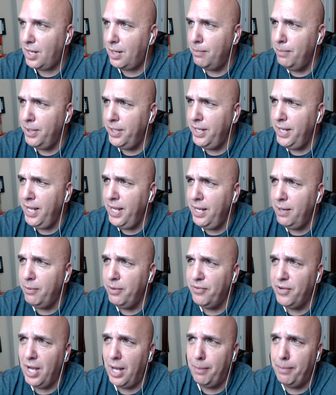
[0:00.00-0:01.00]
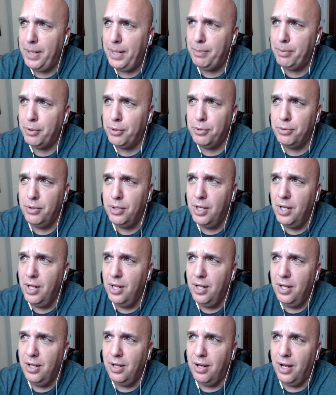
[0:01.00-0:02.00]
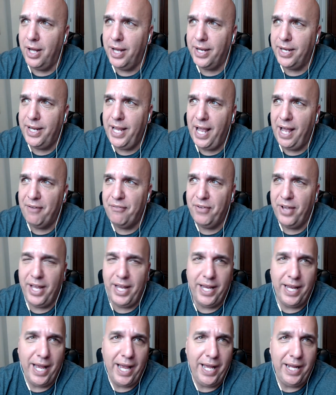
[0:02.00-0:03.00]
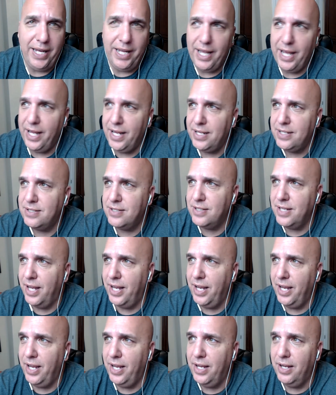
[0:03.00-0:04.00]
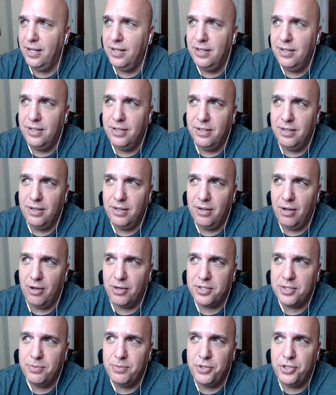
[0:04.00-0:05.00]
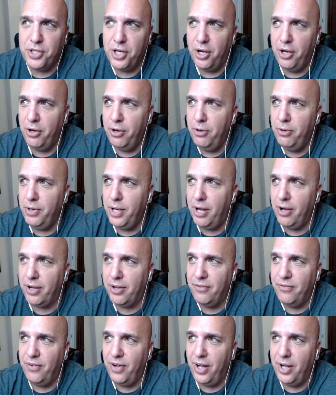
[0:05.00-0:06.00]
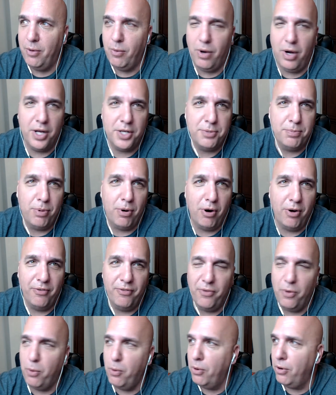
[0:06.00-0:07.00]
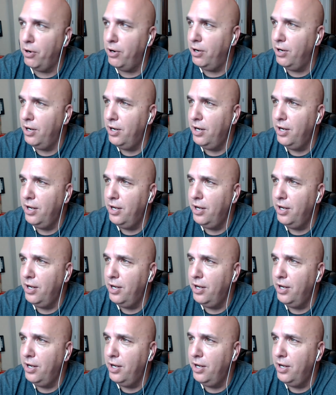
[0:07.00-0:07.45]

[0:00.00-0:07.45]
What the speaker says: But yeah, we've got people like Cafe 80S saying, awesome show. Now I can finally watch part 4.